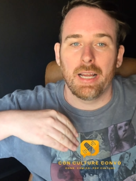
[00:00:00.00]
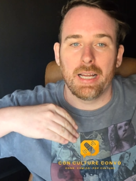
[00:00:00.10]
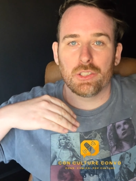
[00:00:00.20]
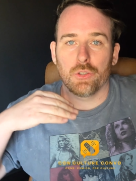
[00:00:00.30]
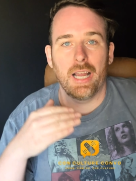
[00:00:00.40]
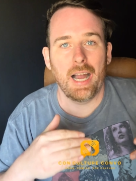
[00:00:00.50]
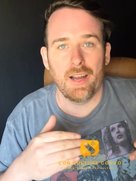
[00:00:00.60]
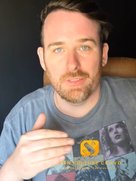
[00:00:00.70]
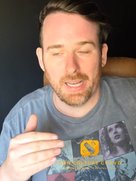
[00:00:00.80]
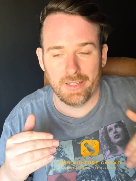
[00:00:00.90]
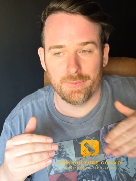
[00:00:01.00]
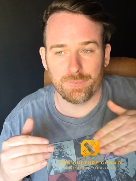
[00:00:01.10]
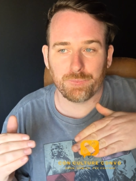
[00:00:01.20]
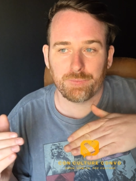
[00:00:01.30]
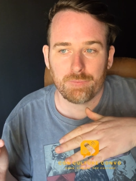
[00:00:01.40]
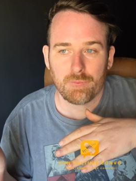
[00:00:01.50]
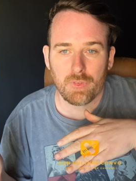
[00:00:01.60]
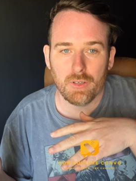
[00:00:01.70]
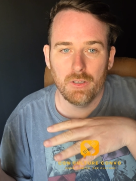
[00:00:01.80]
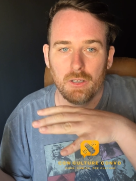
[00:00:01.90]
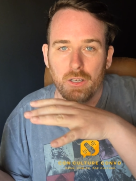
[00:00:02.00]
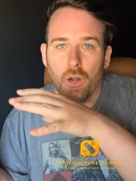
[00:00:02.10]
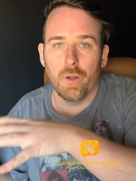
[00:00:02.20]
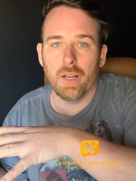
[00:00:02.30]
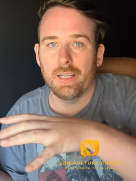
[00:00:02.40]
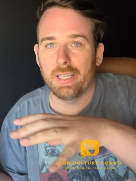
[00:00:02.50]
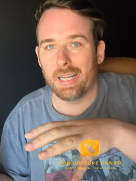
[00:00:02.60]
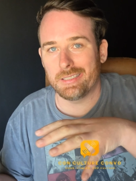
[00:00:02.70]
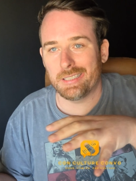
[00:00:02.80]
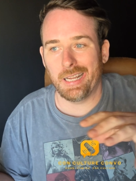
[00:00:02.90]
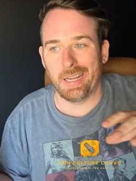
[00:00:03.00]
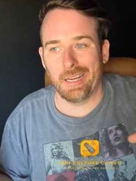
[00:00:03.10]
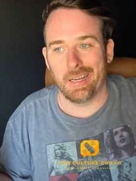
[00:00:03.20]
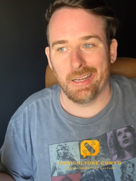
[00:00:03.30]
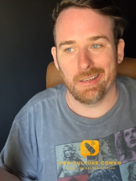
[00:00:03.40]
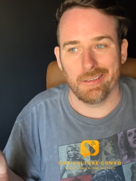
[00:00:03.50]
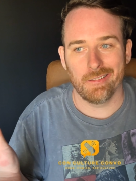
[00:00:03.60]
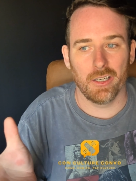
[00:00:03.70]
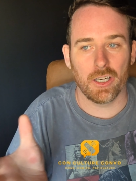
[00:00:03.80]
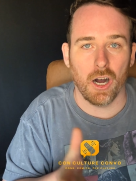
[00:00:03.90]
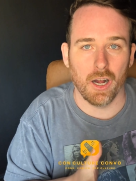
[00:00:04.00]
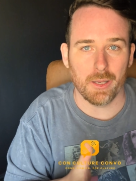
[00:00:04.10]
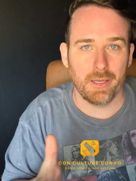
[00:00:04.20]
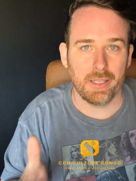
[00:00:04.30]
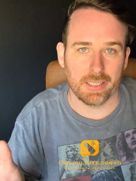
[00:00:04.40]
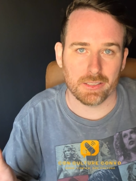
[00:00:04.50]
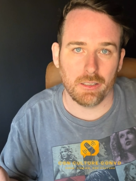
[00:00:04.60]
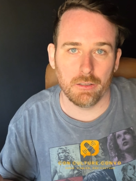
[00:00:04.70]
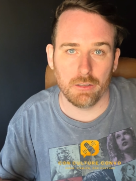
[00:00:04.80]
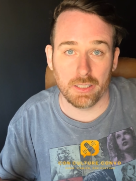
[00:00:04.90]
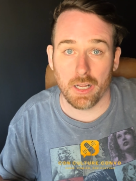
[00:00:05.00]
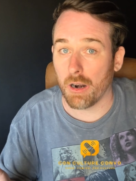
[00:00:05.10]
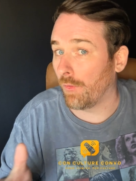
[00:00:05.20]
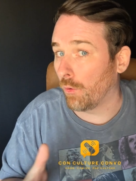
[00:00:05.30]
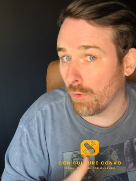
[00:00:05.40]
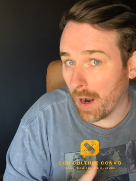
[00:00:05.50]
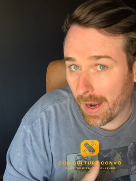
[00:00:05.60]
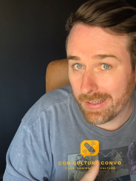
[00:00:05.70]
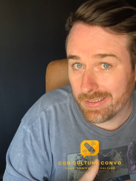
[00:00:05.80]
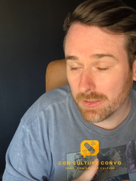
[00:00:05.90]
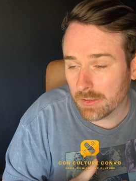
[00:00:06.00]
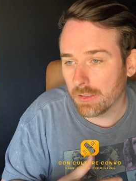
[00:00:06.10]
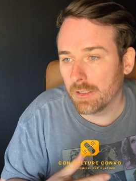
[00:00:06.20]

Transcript: And so you have that going against a economy that's clearly not on the rise.